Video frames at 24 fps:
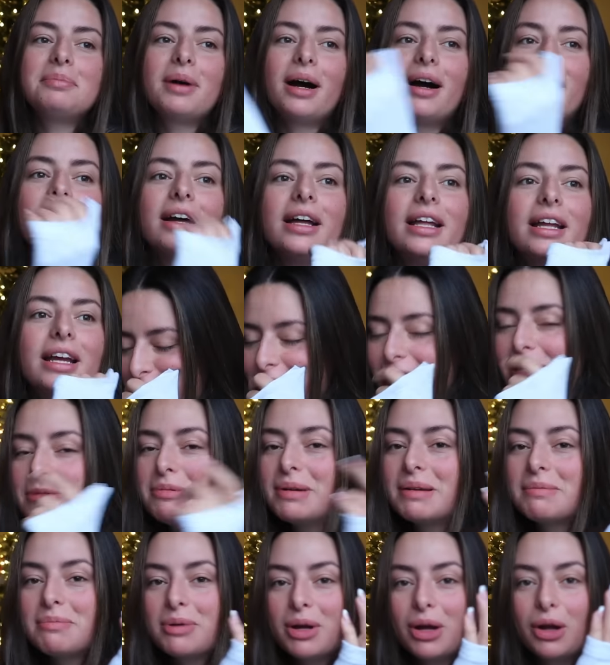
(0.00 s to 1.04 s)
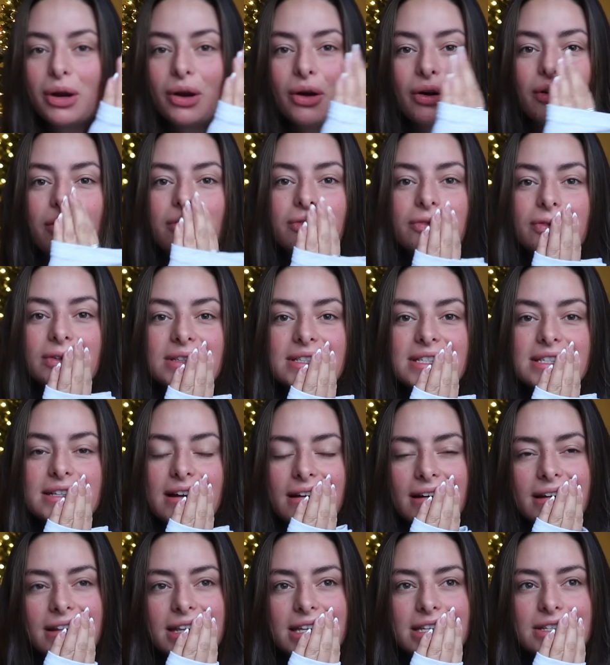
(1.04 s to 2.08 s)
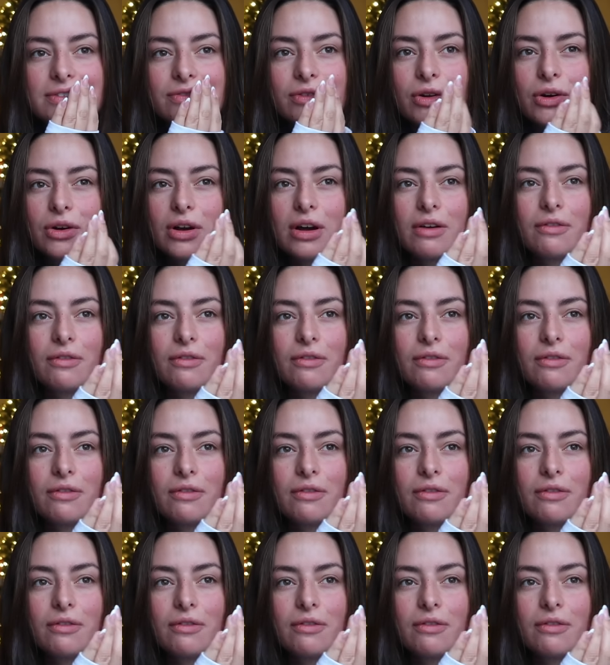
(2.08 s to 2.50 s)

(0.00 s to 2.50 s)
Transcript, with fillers: but I've really been putting off starting this vlog,